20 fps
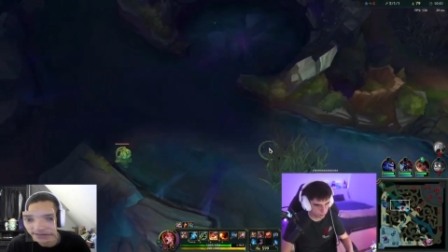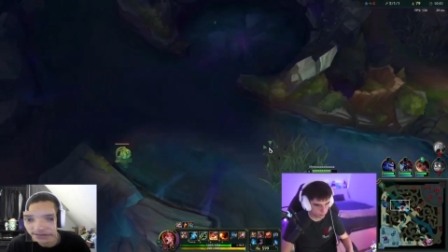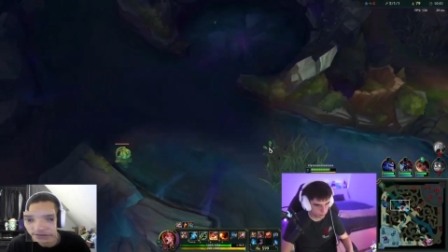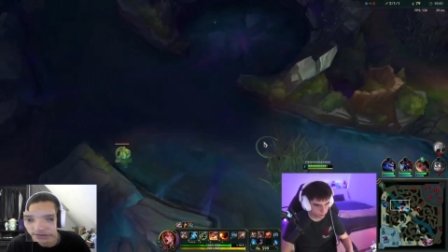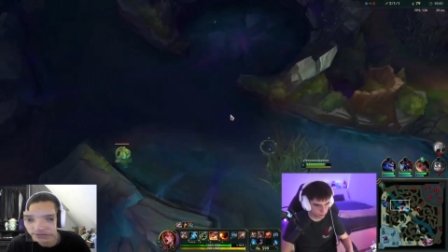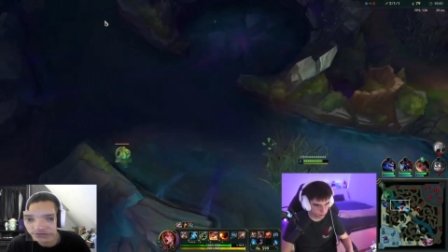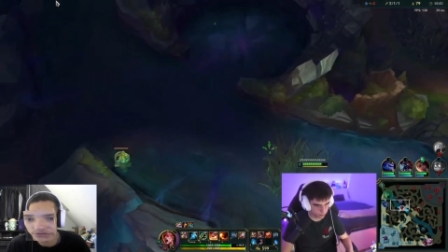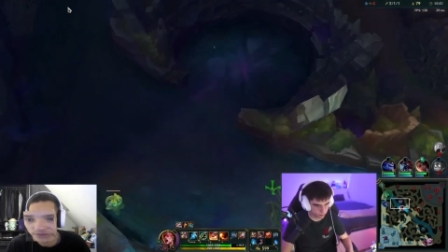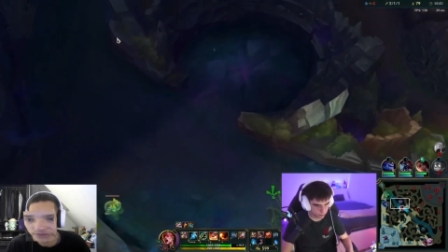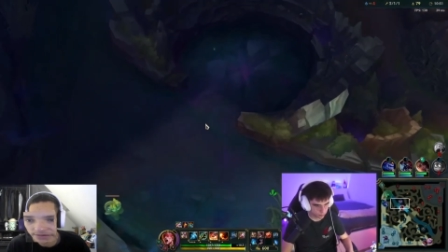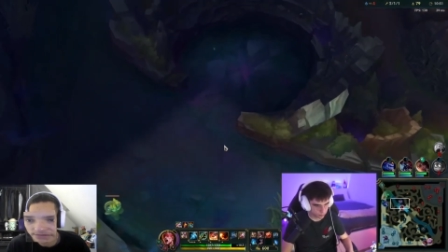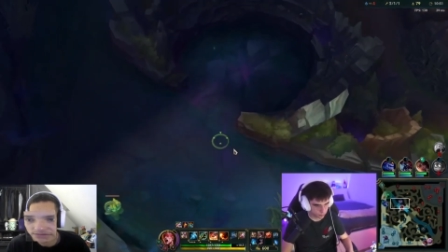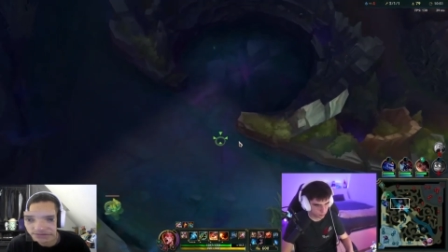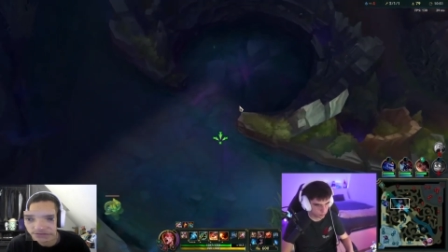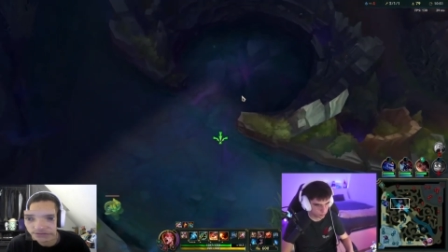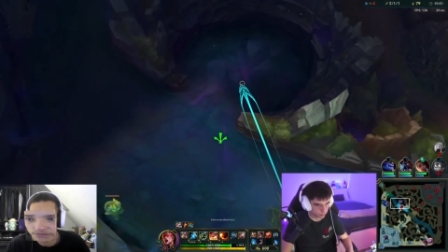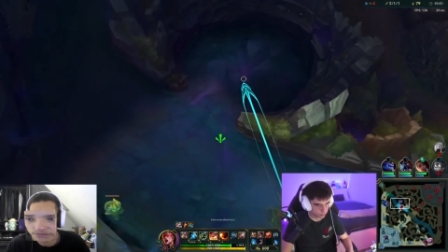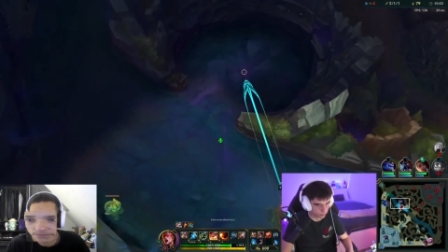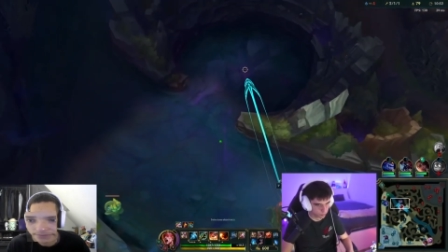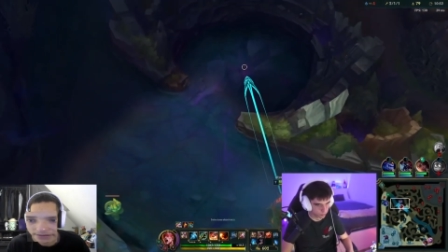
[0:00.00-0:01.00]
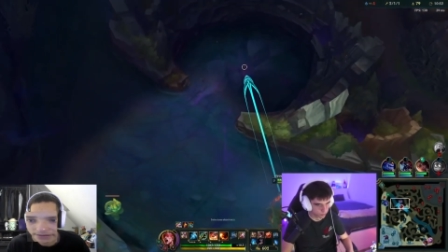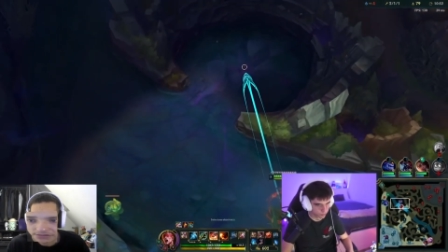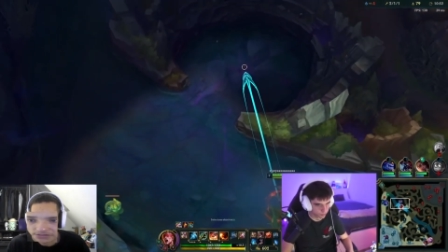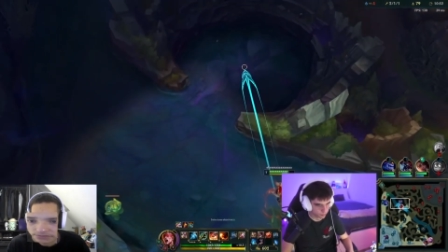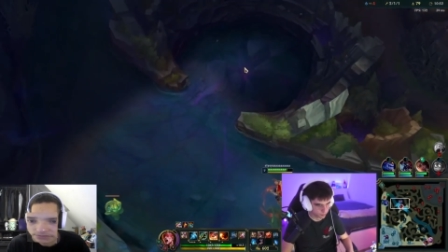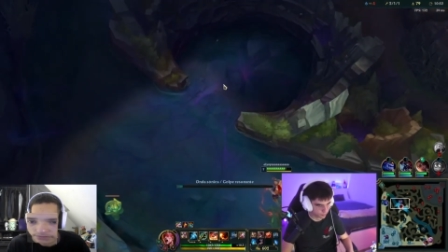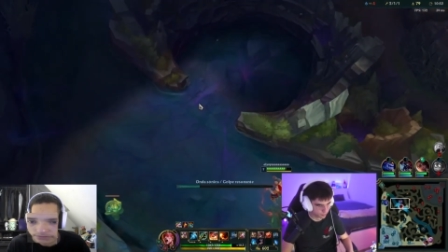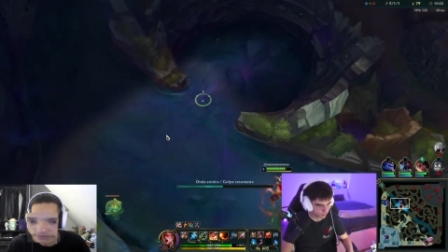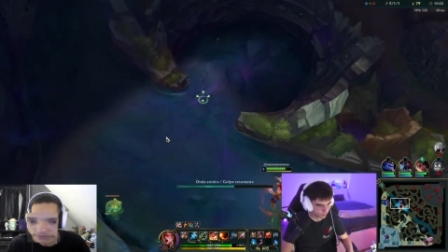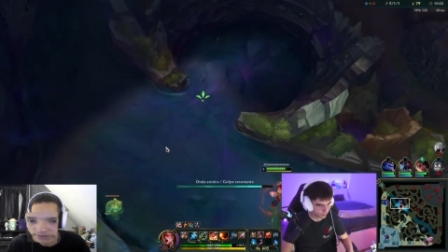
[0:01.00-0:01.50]
and goes straight to
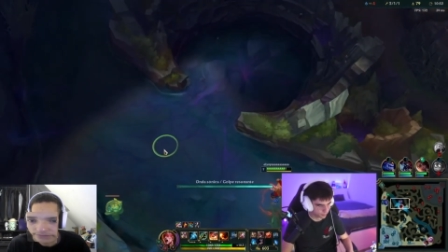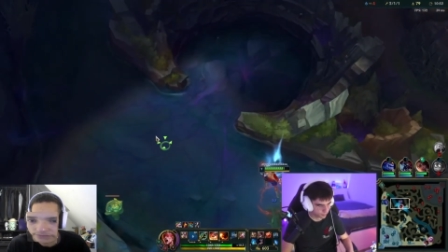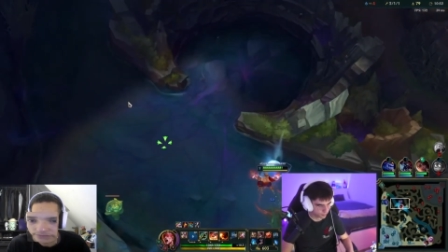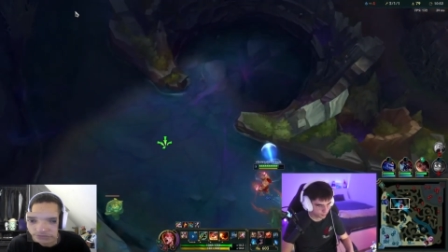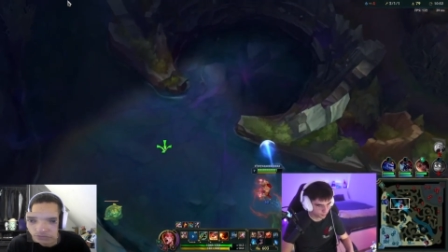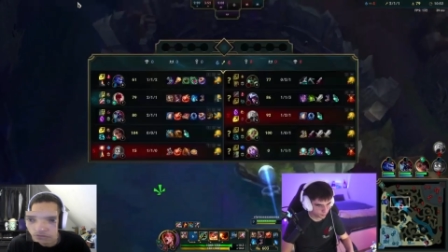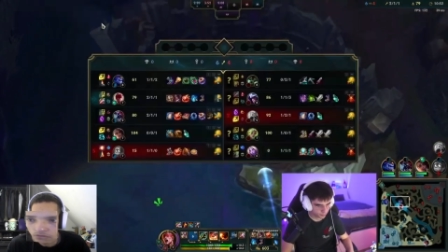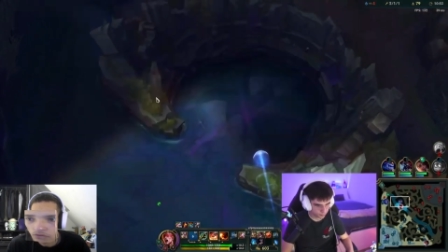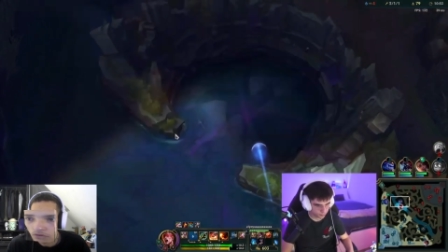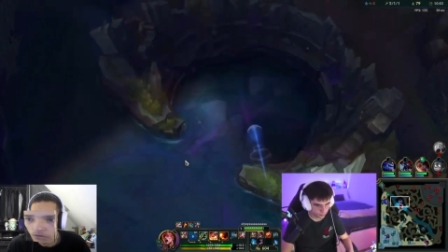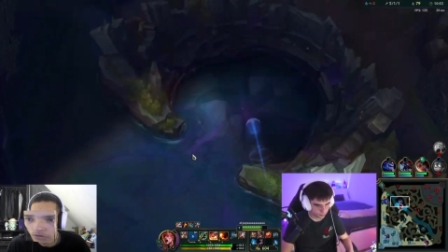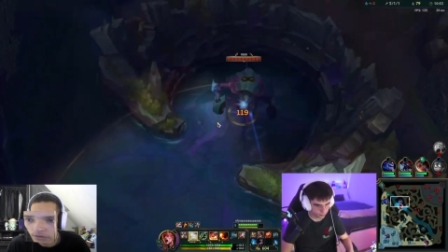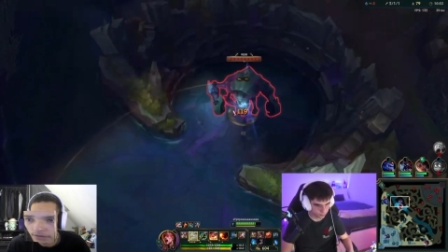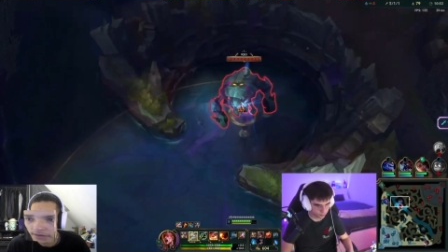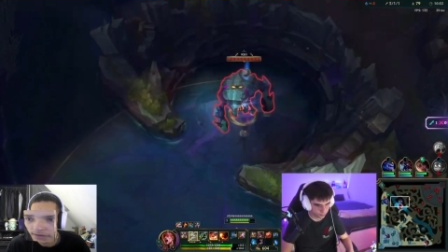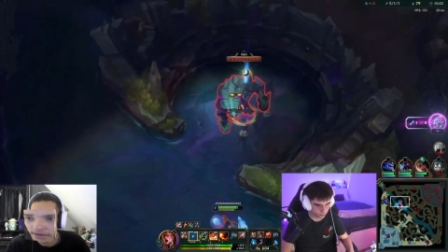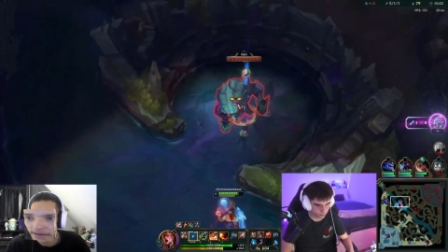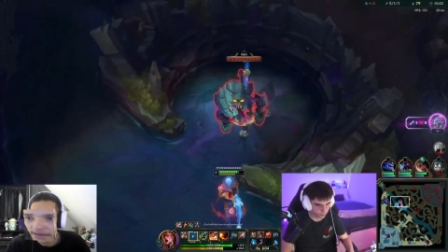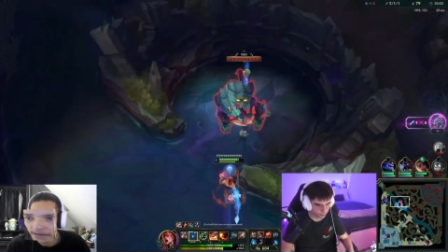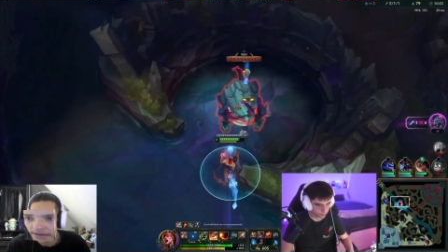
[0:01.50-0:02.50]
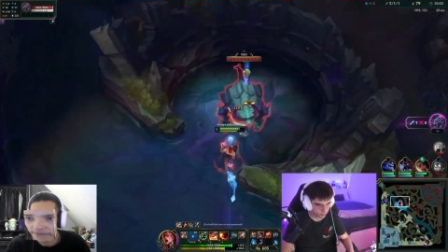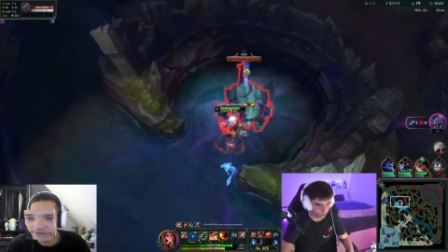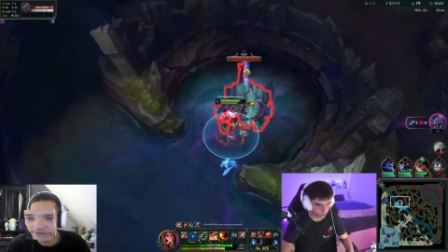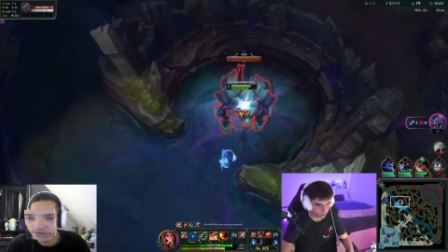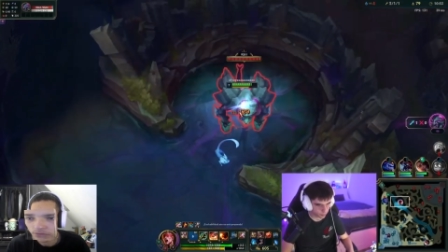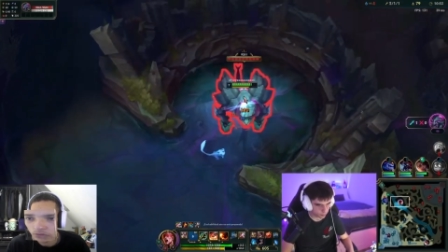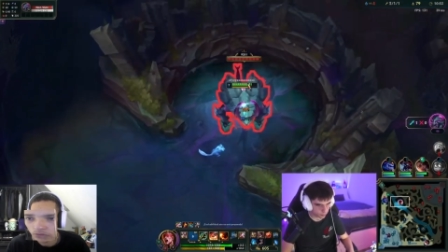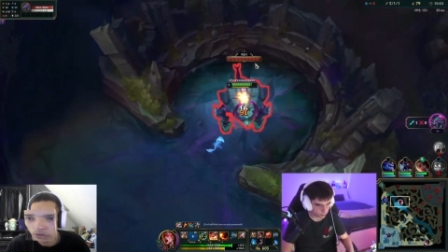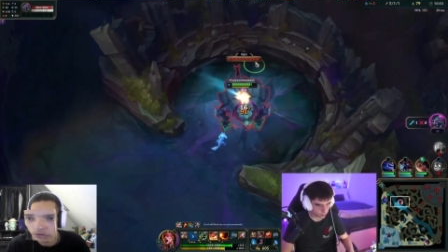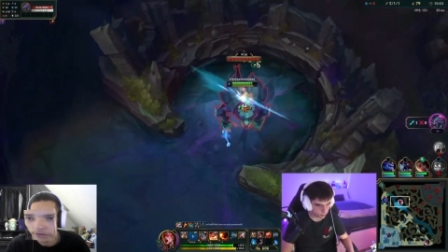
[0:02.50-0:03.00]
matching on rift, or if
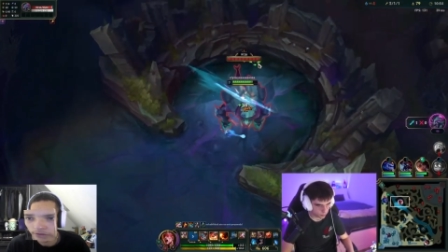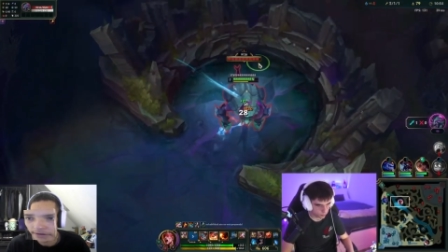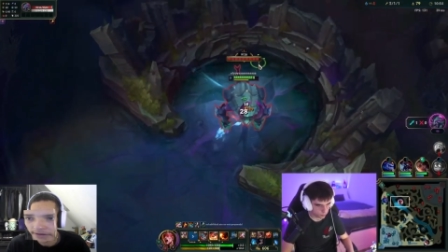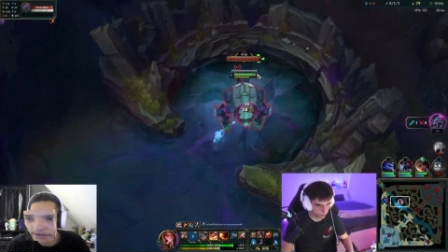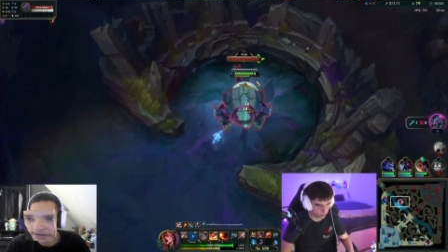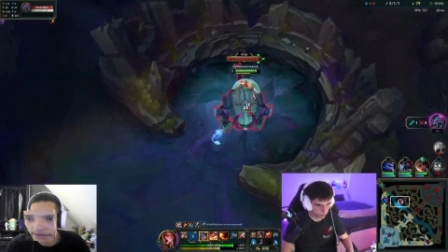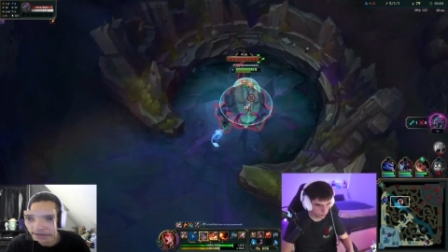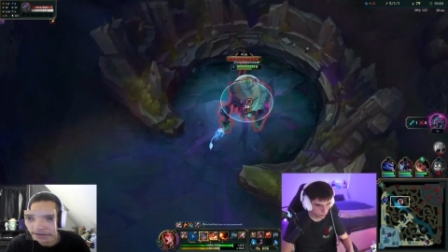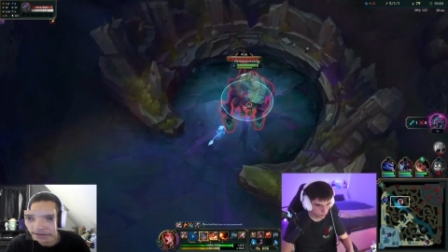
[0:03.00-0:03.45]
the Warwick